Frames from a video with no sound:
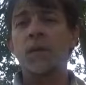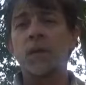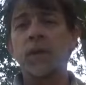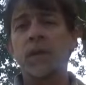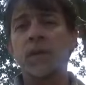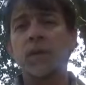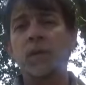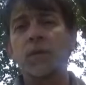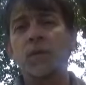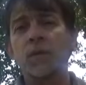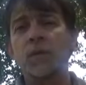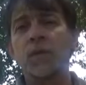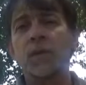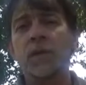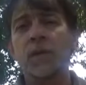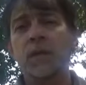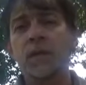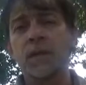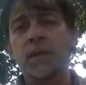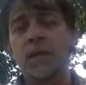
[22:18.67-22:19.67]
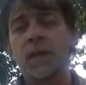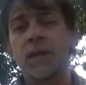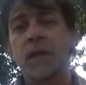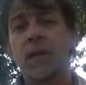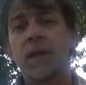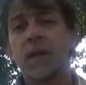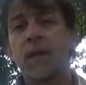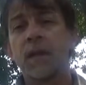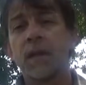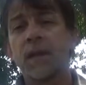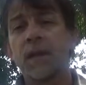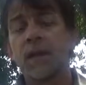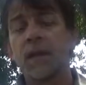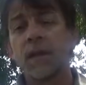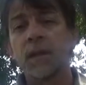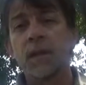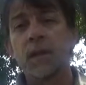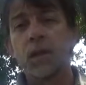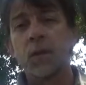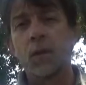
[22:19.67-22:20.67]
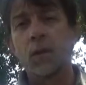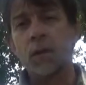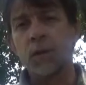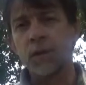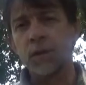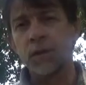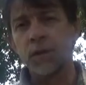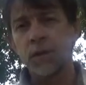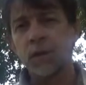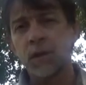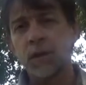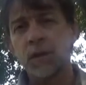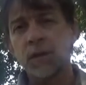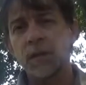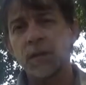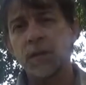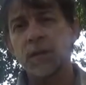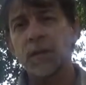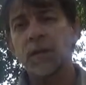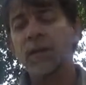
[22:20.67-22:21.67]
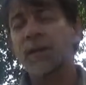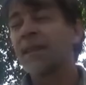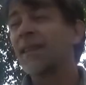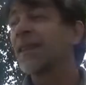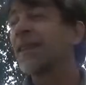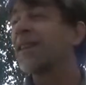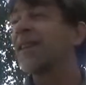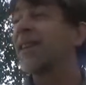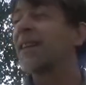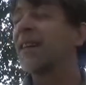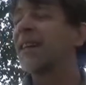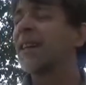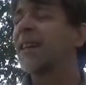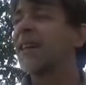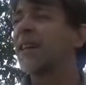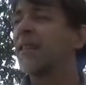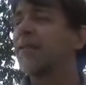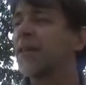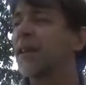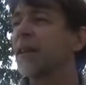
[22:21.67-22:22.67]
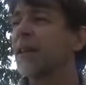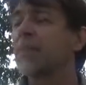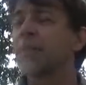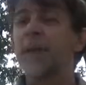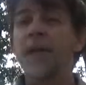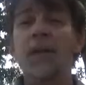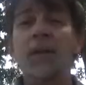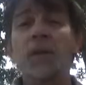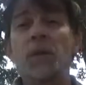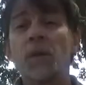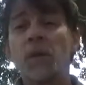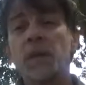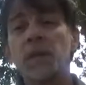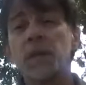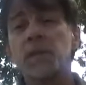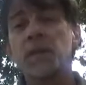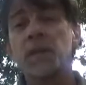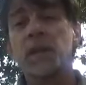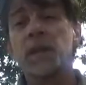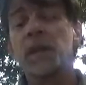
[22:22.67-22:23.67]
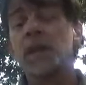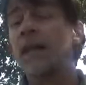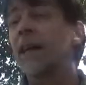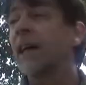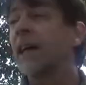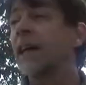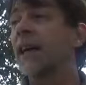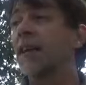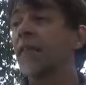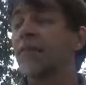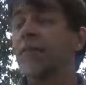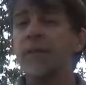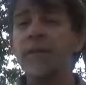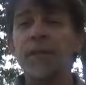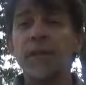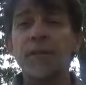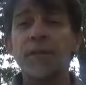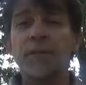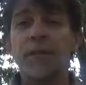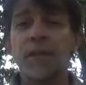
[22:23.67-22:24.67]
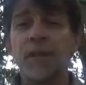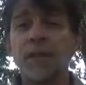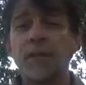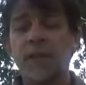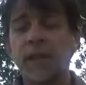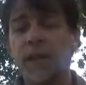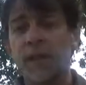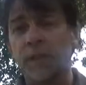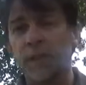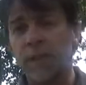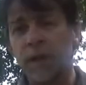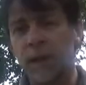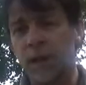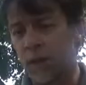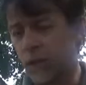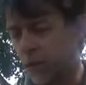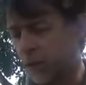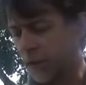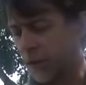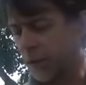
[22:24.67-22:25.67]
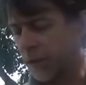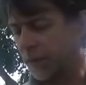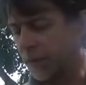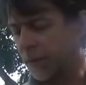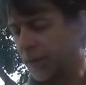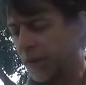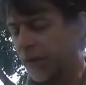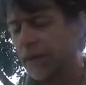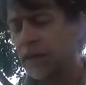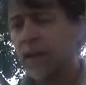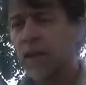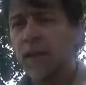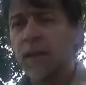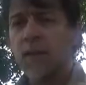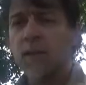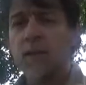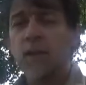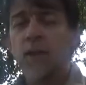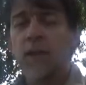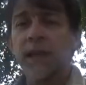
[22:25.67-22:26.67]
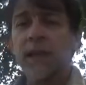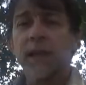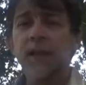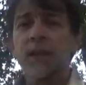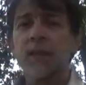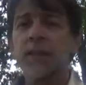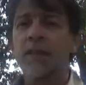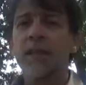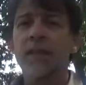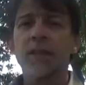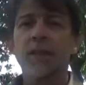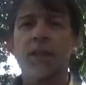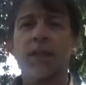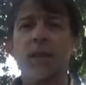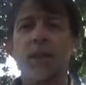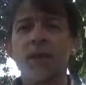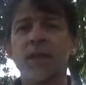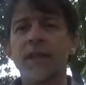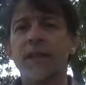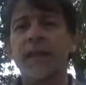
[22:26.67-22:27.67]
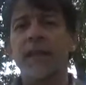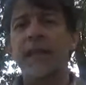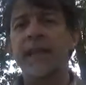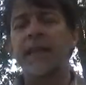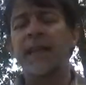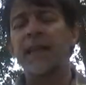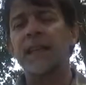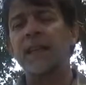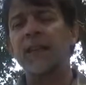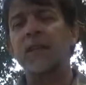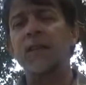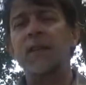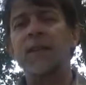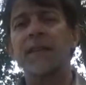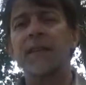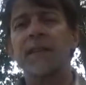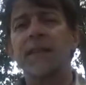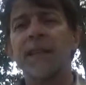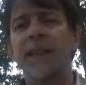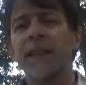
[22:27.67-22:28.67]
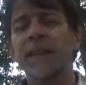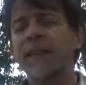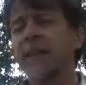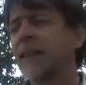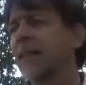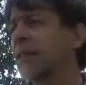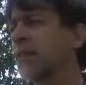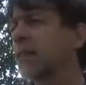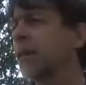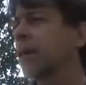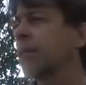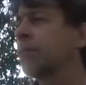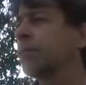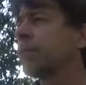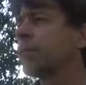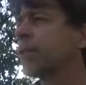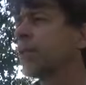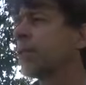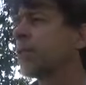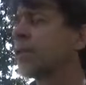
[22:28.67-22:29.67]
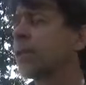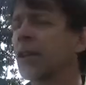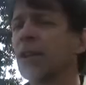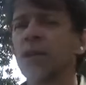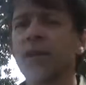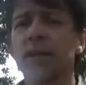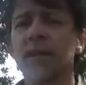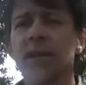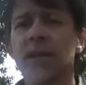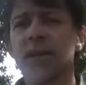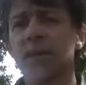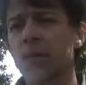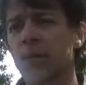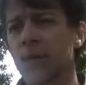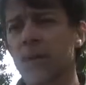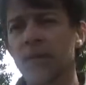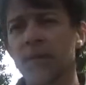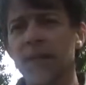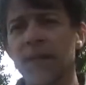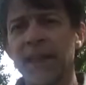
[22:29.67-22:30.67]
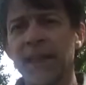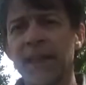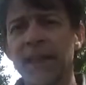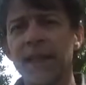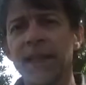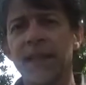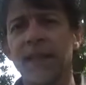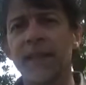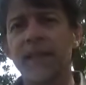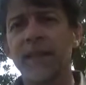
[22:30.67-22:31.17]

one of those cords, I forget, paracord. I got a 50-foot thing of paracord with me, so I can use it as a clothesline, I can use it to tie things up, to secure things, whatever I need.